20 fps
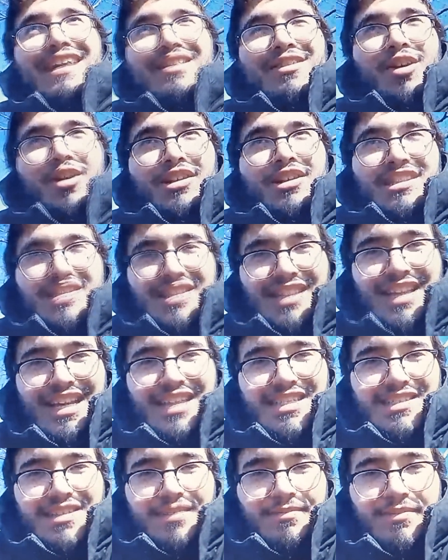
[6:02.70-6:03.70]
know this is
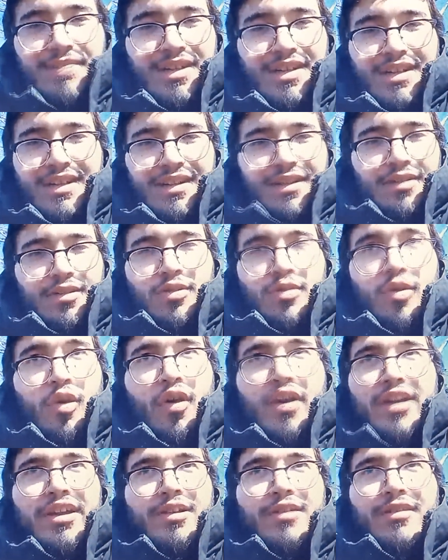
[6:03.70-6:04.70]
like some
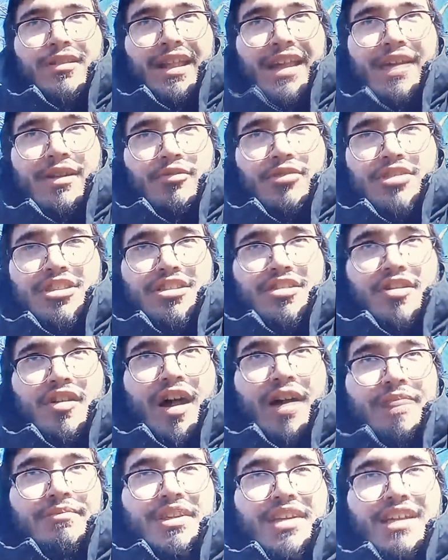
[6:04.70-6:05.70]
lawyer language
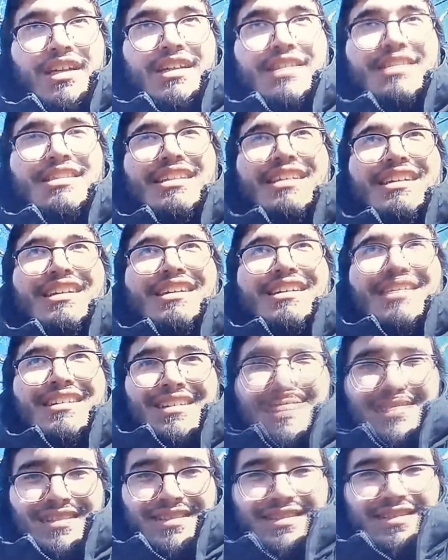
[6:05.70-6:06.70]
taught because
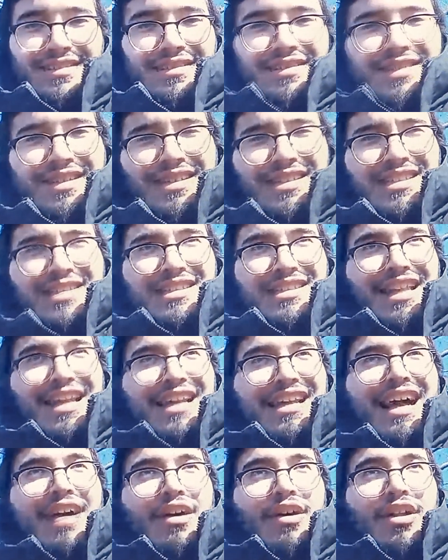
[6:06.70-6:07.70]
this is
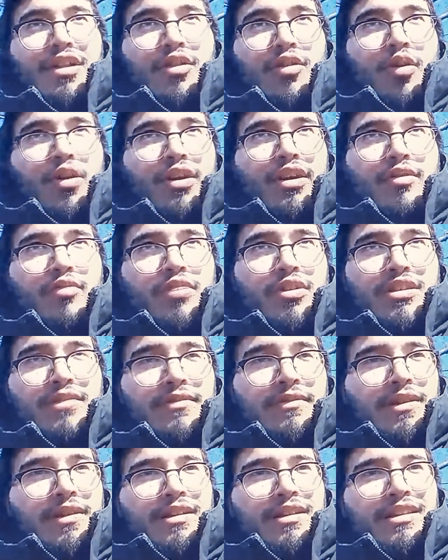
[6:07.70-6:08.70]
like how a lawyer would
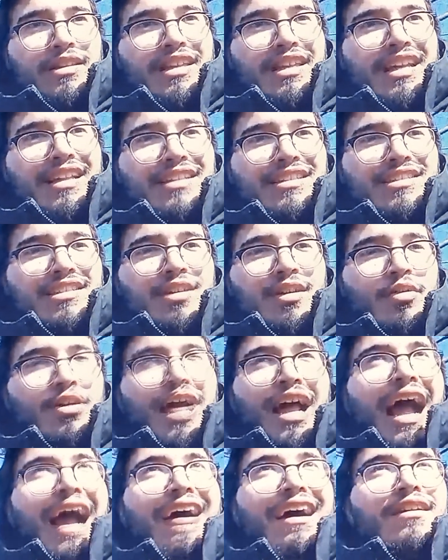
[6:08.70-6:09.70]
get someone
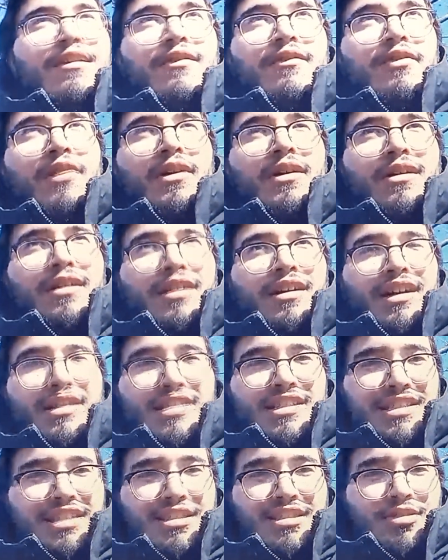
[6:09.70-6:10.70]
out of a
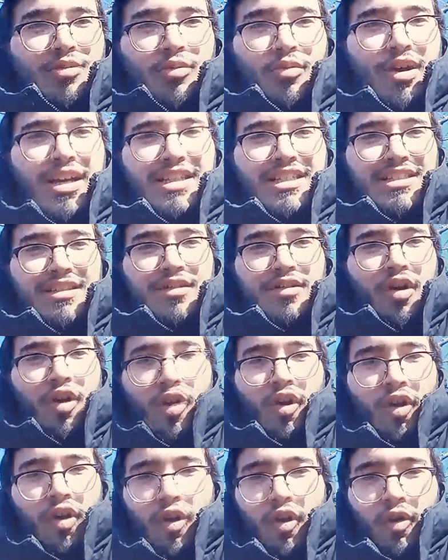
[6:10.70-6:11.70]
situation.
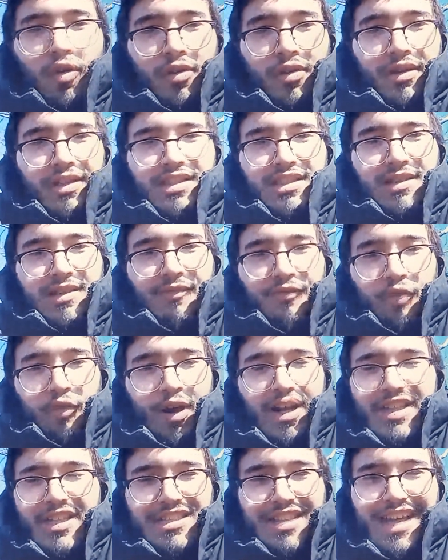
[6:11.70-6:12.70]
Oh, it's
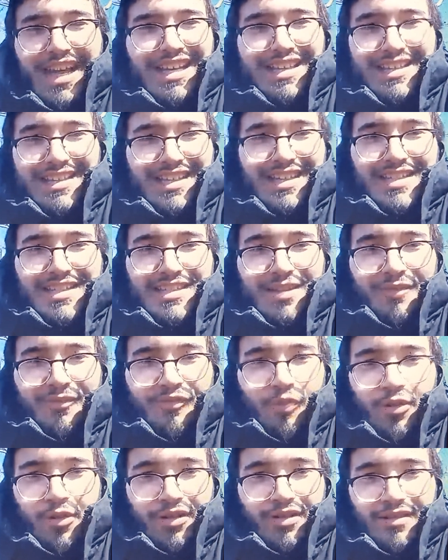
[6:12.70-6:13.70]
phrased like this
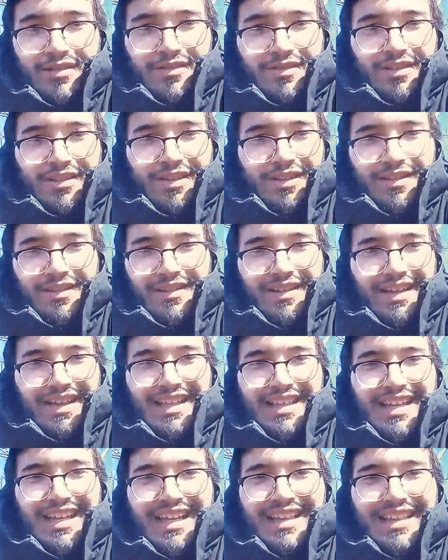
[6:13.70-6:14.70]
for
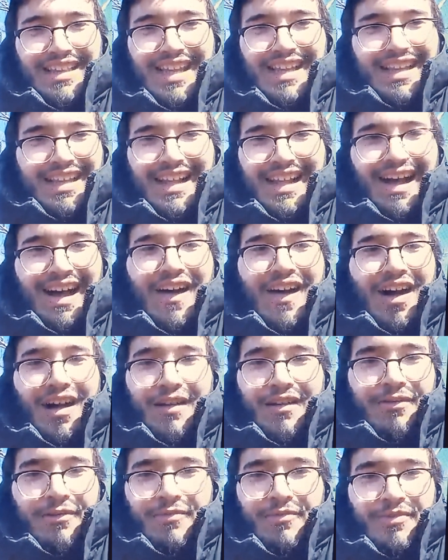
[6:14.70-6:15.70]
and then they get
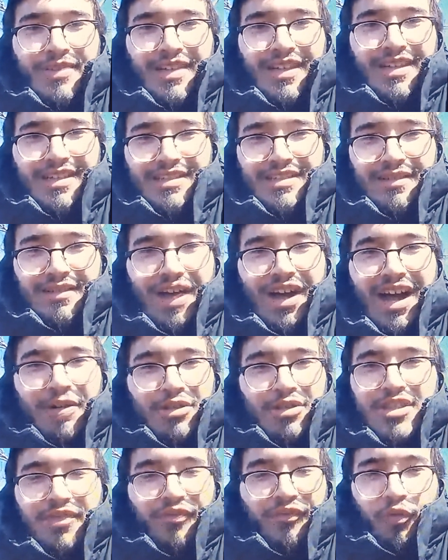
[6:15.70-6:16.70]
off because of how
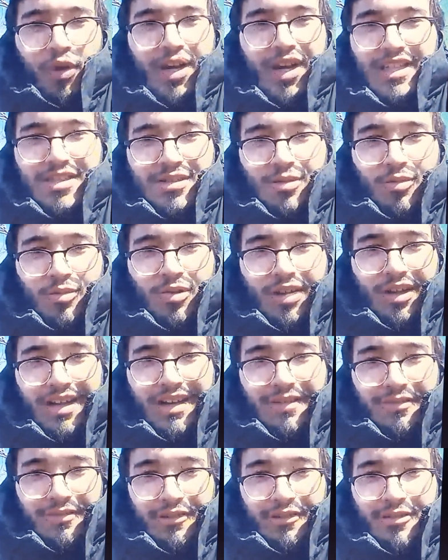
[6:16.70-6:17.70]
it's phrased or
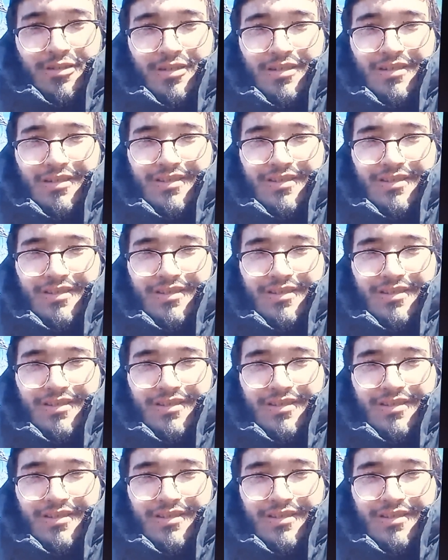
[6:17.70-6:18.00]
whatever.